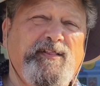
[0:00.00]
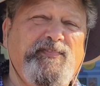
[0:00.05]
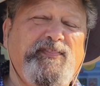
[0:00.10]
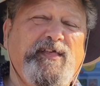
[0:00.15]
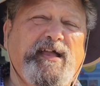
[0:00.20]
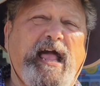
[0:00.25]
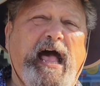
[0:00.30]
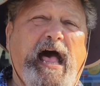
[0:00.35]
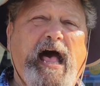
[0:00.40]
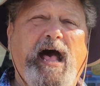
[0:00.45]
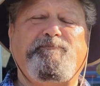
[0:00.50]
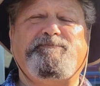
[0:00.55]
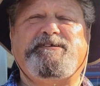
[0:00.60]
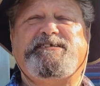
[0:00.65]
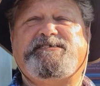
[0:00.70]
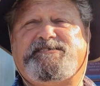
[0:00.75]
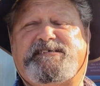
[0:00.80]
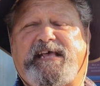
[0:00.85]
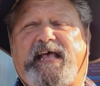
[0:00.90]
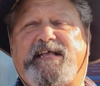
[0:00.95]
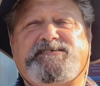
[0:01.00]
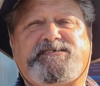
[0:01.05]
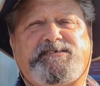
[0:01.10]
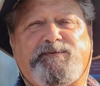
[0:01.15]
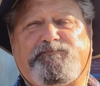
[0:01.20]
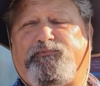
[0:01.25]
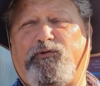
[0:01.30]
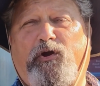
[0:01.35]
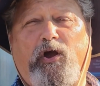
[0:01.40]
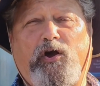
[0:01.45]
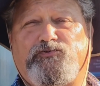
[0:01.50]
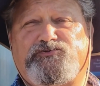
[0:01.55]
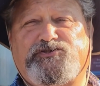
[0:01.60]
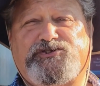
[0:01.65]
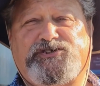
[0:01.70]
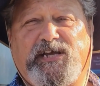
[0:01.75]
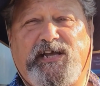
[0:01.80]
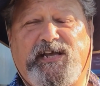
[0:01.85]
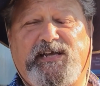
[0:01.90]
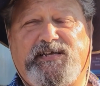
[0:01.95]
The common sense approach
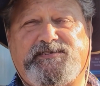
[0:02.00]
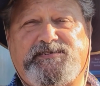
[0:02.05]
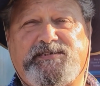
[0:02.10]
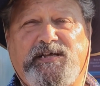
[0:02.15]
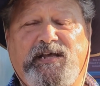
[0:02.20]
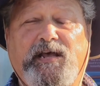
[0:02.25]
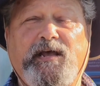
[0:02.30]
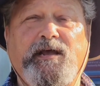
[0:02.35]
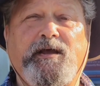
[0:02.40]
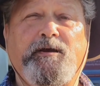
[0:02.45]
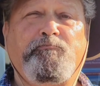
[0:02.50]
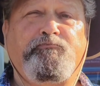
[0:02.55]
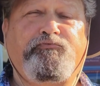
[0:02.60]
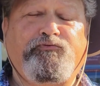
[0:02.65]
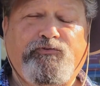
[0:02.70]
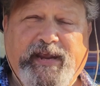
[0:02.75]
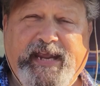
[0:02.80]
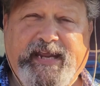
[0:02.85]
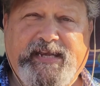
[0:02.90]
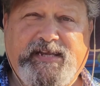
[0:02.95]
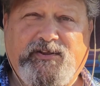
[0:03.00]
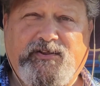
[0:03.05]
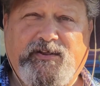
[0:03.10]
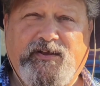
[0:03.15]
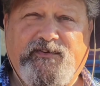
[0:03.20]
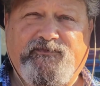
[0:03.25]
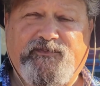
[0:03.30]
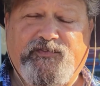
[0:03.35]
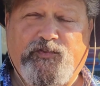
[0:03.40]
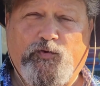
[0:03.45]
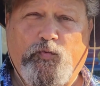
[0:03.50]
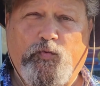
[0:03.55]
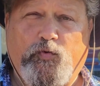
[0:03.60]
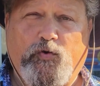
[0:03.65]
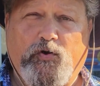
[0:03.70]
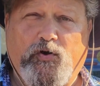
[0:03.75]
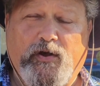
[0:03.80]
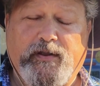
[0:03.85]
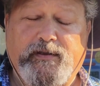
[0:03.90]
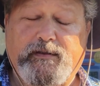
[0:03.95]
is pre-deliver the
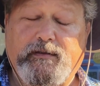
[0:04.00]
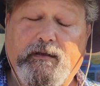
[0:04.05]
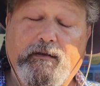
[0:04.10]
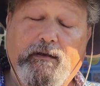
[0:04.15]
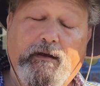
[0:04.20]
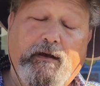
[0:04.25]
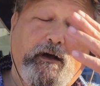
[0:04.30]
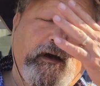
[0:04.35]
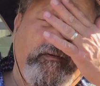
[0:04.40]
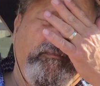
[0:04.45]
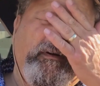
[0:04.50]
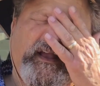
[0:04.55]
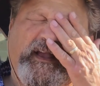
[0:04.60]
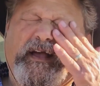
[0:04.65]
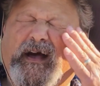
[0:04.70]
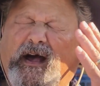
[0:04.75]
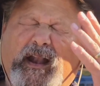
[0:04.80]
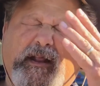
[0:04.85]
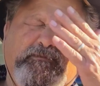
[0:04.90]
wood. Oh my God, I'm